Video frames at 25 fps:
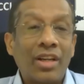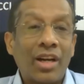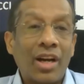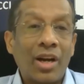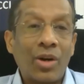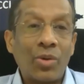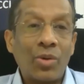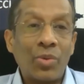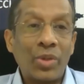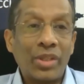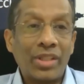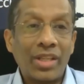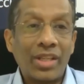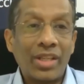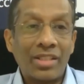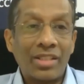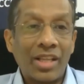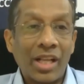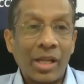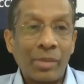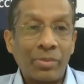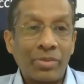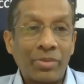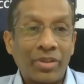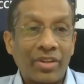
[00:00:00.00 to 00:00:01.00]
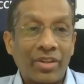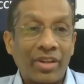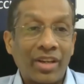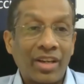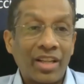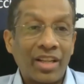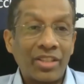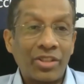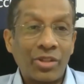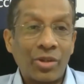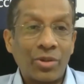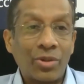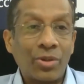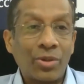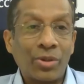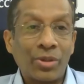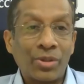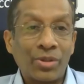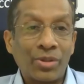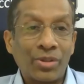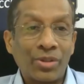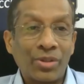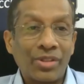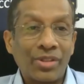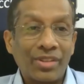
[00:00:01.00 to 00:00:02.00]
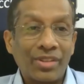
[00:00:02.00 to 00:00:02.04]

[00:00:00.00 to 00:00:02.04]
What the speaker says: how it has helped realize your goals.